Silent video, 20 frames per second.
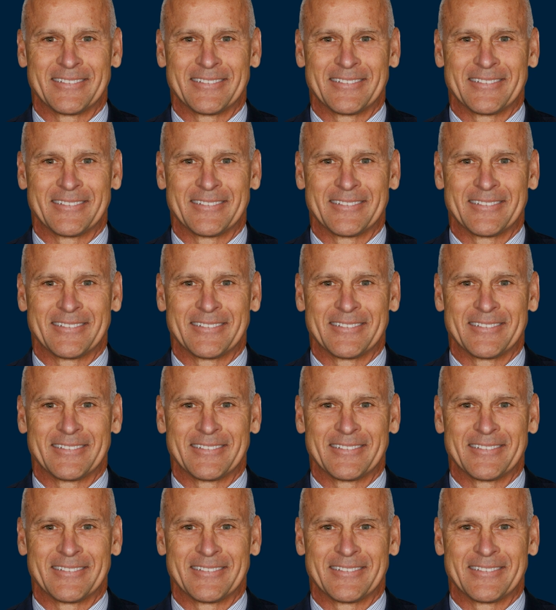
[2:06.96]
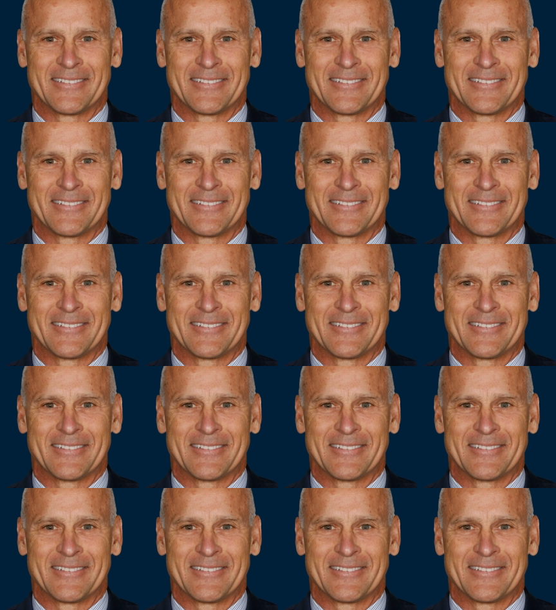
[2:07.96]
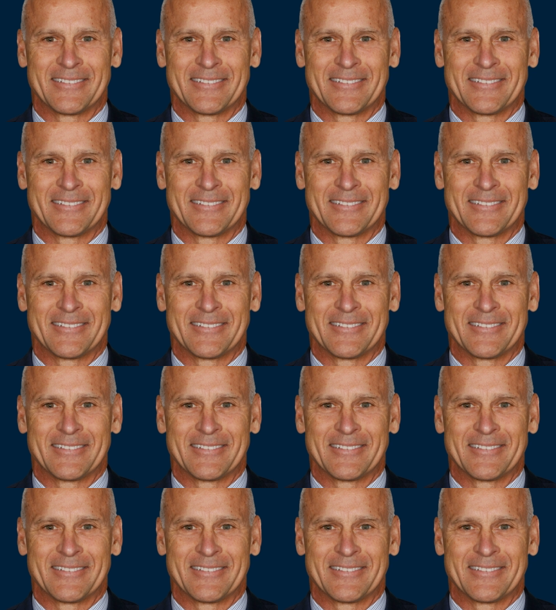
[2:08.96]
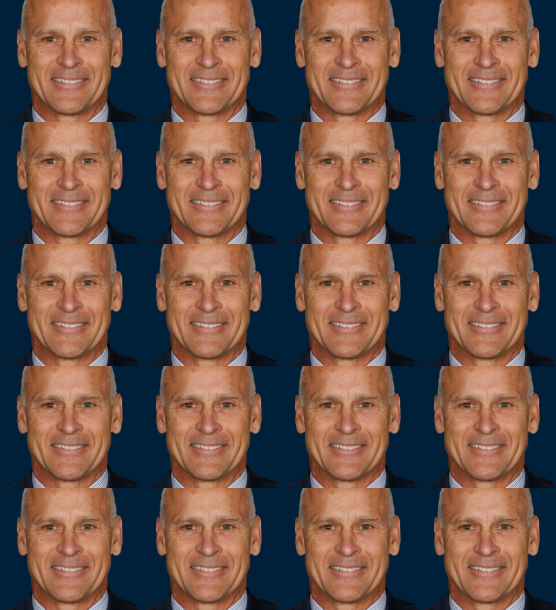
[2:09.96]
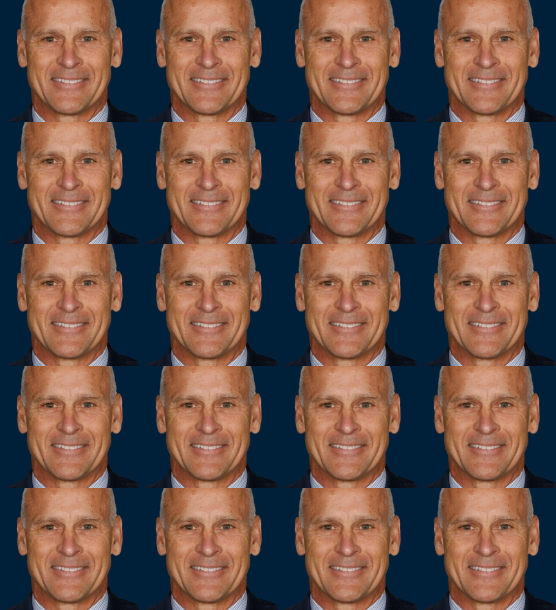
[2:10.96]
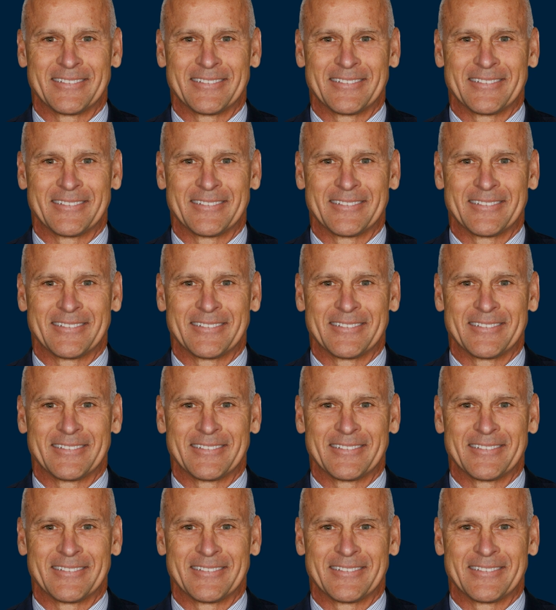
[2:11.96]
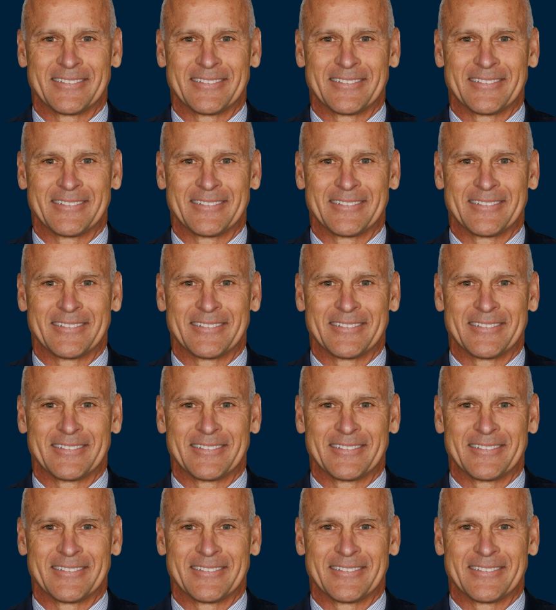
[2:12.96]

The face doesn't move, so there is nothing to read.